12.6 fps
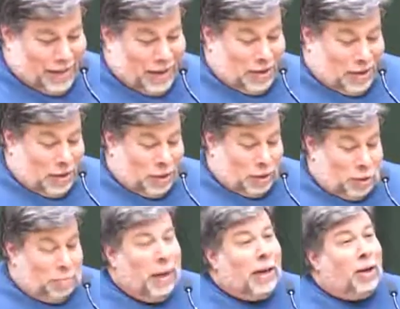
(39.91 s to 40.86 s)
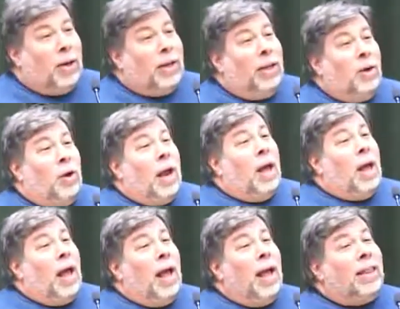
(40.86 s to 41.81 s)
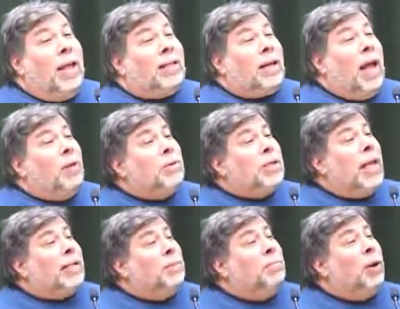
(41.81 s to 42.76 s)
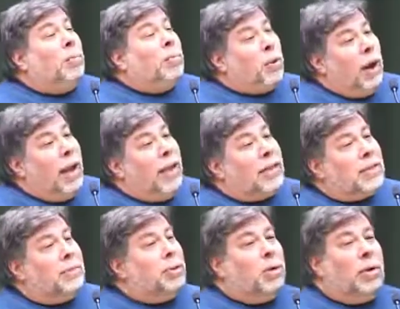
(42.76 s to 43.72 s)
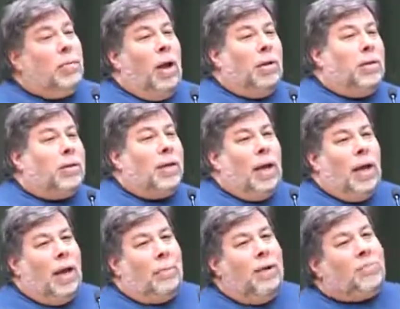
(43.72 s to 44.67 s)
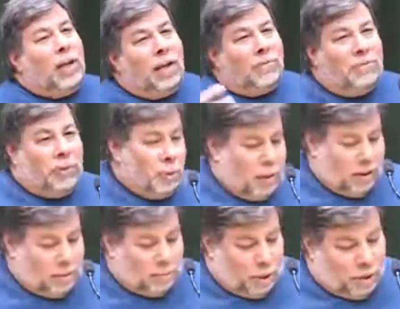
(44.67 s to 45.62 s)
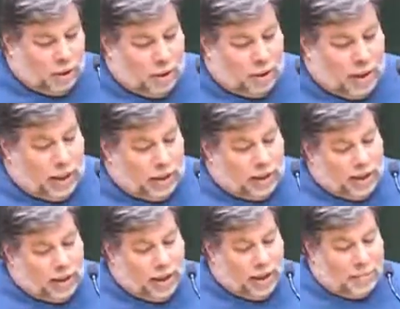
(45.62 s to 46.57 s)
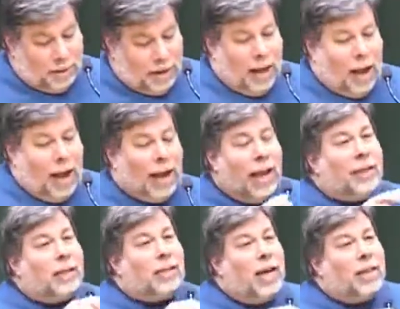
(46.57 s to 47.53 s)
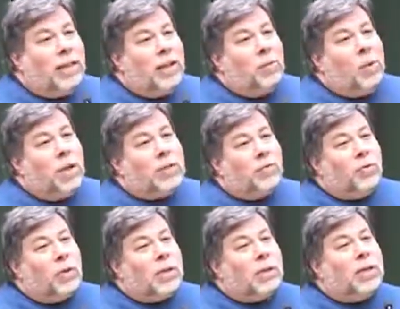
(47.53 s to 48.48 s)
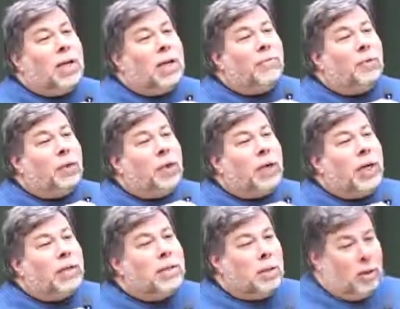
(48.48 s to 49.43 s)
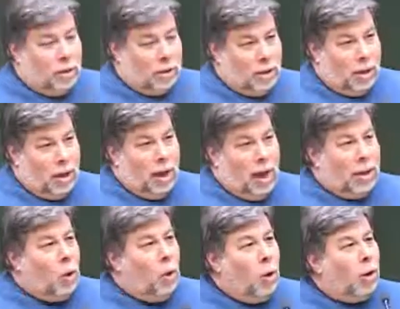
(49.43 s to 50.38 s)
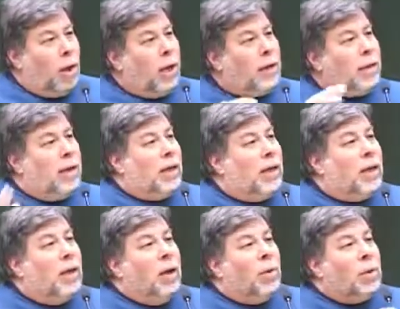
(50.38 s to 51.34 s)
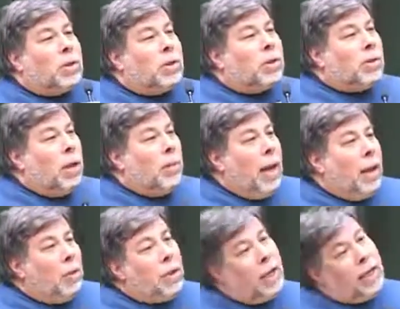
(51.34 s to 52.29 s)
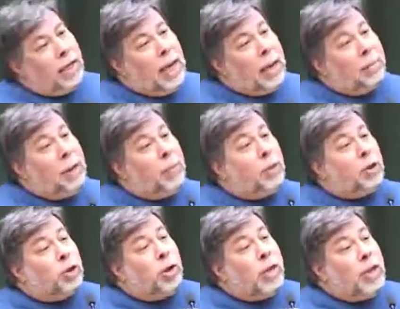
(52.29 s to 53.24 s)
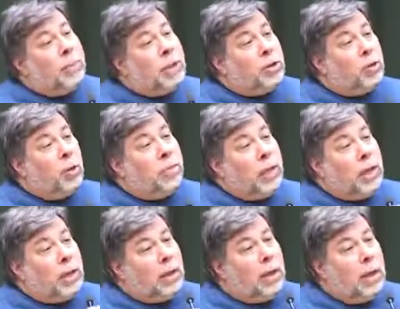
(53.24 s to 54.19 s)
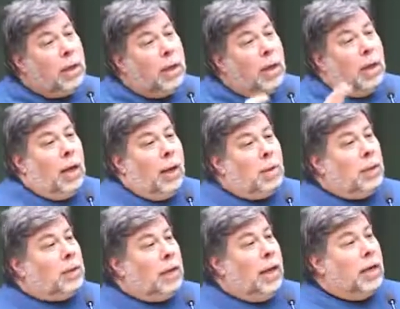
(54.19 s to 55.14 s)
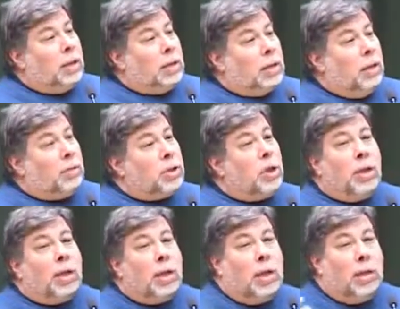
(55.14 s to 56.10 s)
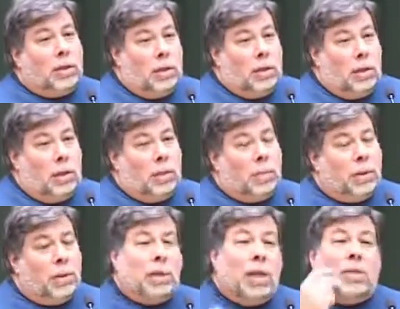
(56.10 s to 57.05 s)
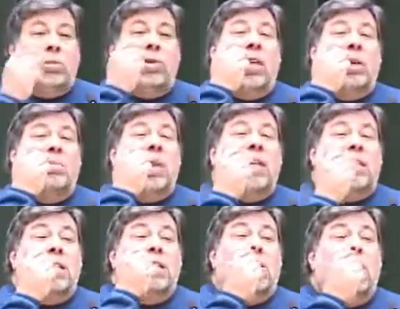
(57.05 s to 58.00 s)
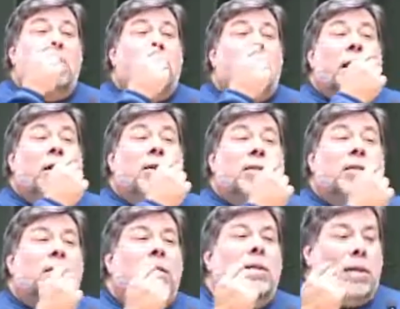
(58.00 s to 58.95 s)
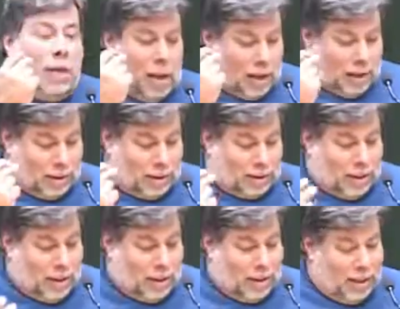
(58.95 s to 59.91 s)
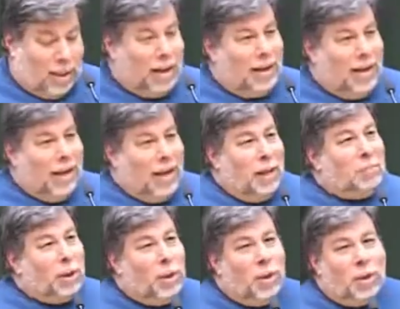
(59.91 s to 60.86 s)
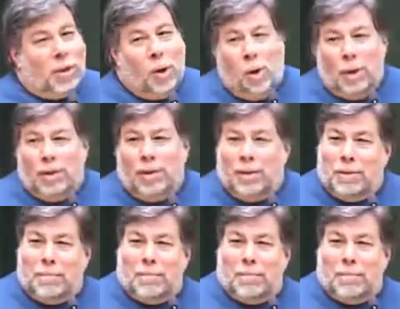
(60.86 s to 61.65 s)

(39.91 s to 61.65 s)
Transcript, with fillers: you couldn't do better. You know, and I, I like I always like to pull pranks. I'm doing them all the time. I've done a few here at Berkeley already today, but I had this idea once for the Stanford chancellor. And the whole idea was to somehow kidnap him or trick him into a meeting with a dentist that was going to clean his teeth. But the dentist would then emblazon go bears on his teeth in blue and gold.